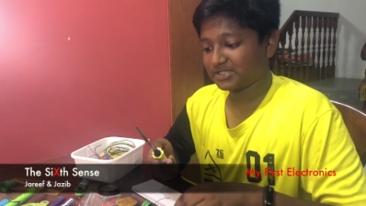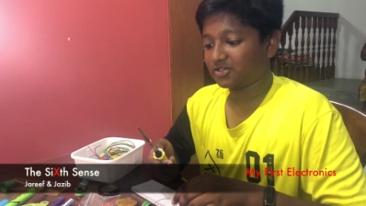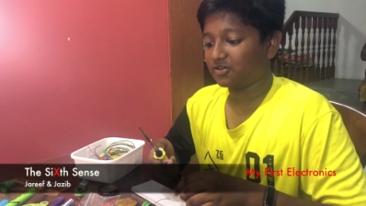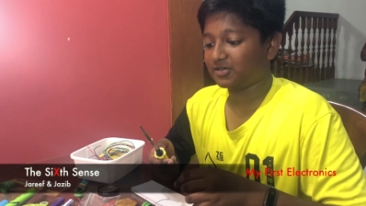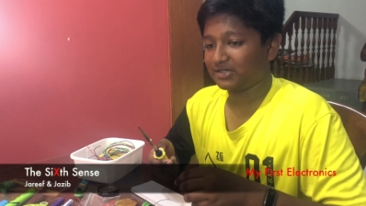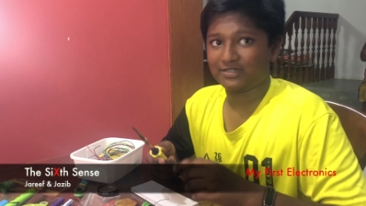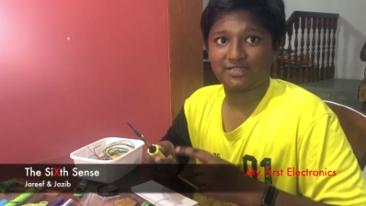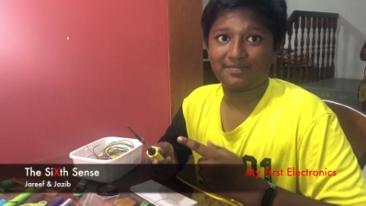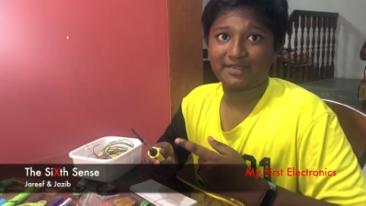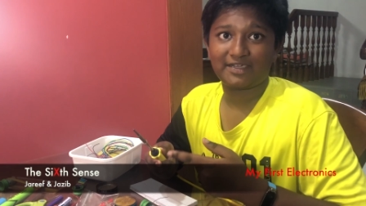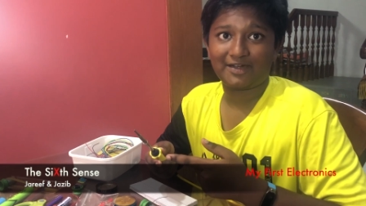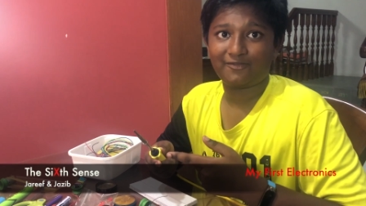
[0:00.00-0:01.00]
So you should
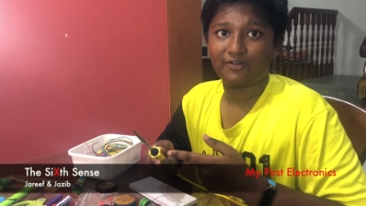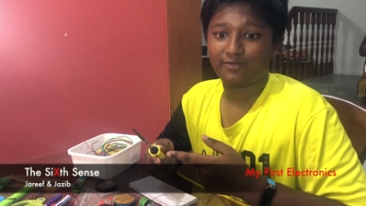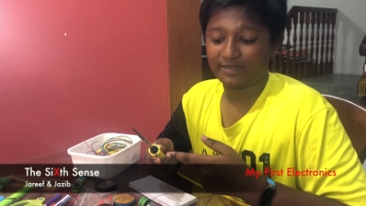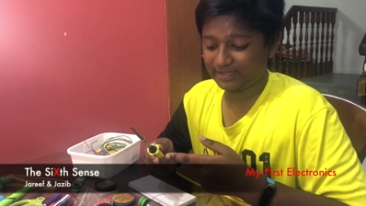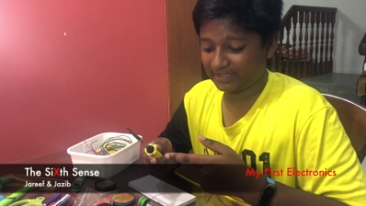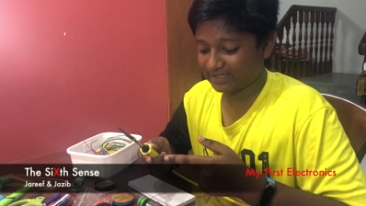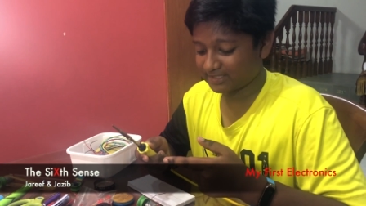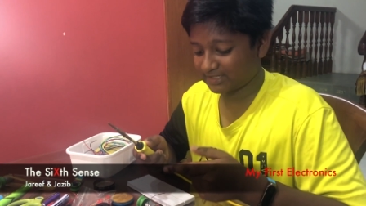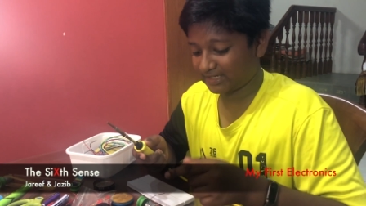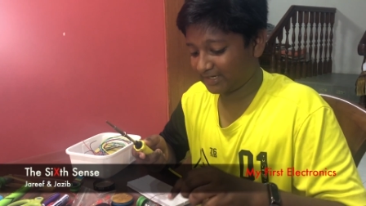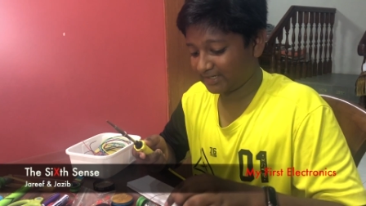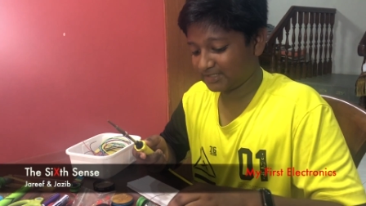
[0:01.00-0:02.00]
be careful with
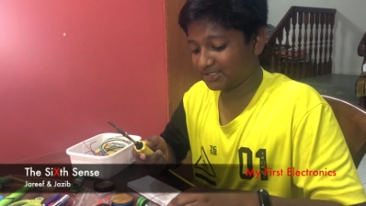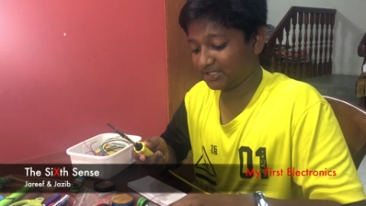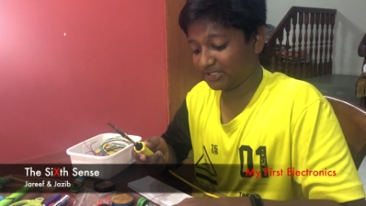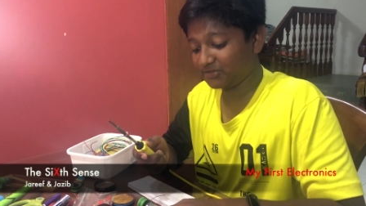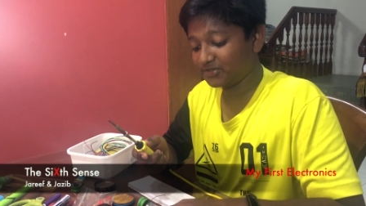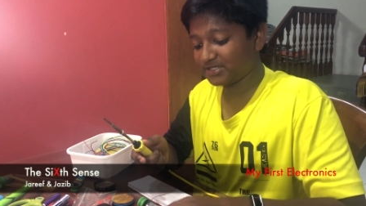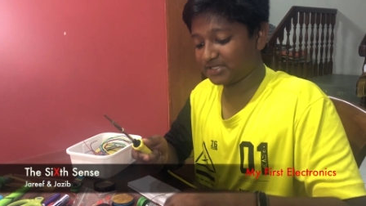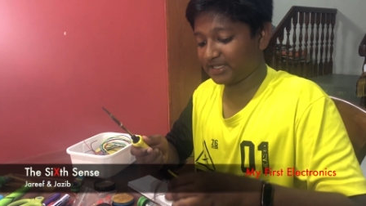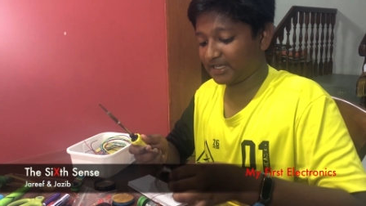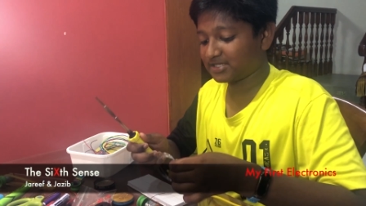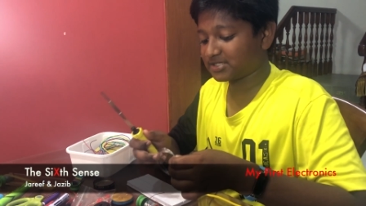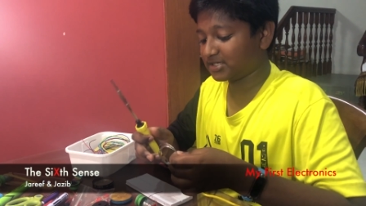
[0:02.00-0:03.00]
this, and to use
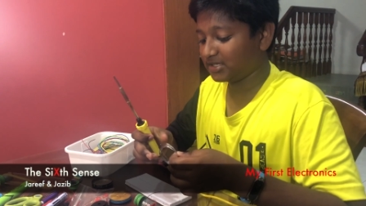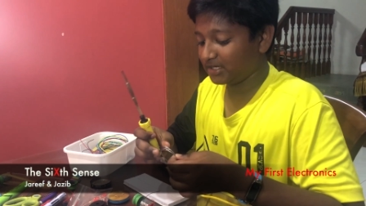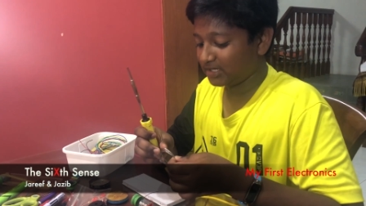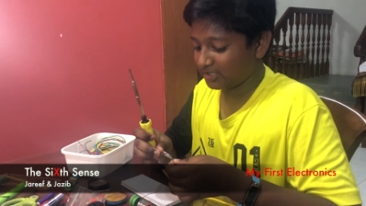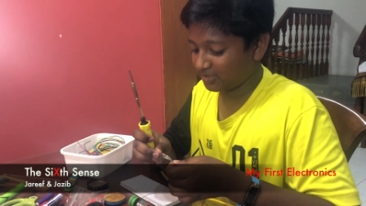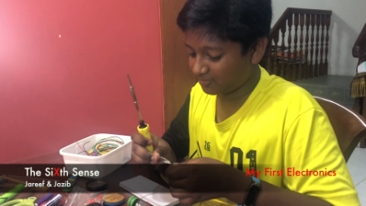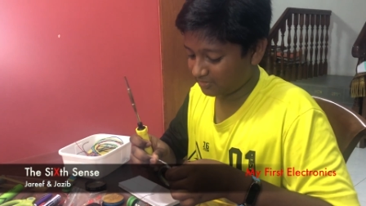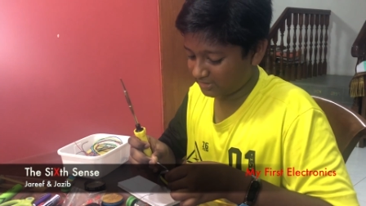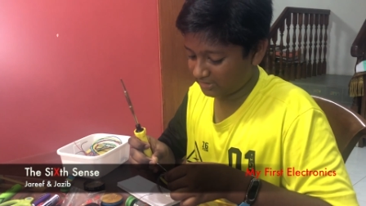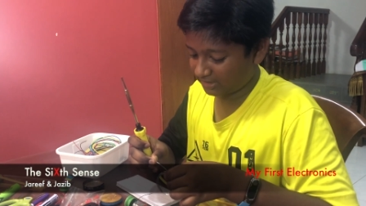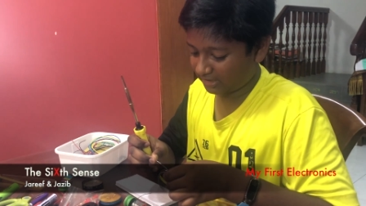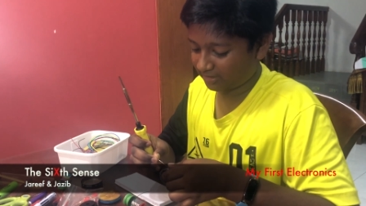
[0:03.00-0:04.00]
this,
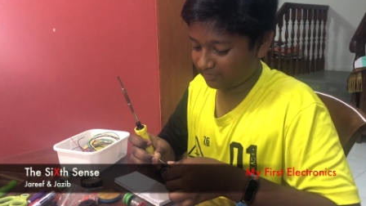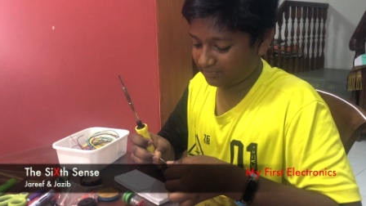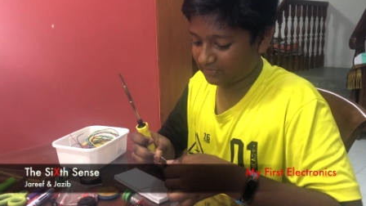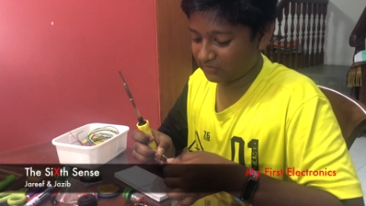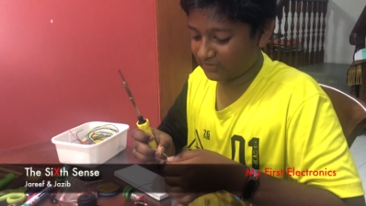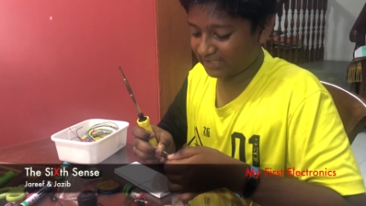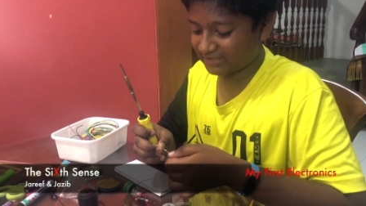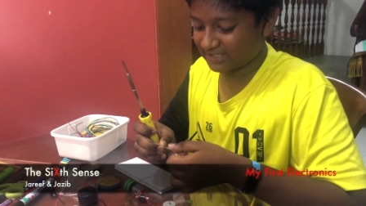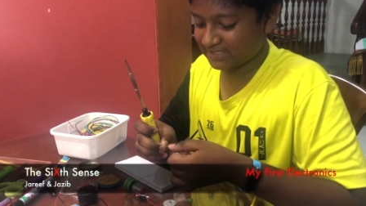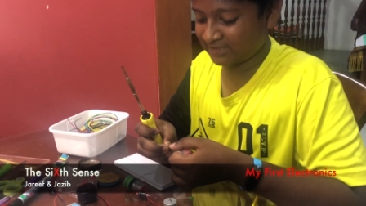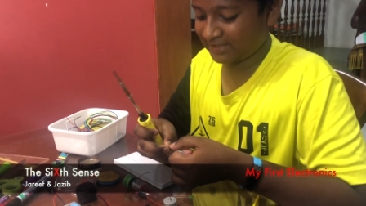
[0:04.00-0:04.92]
you get this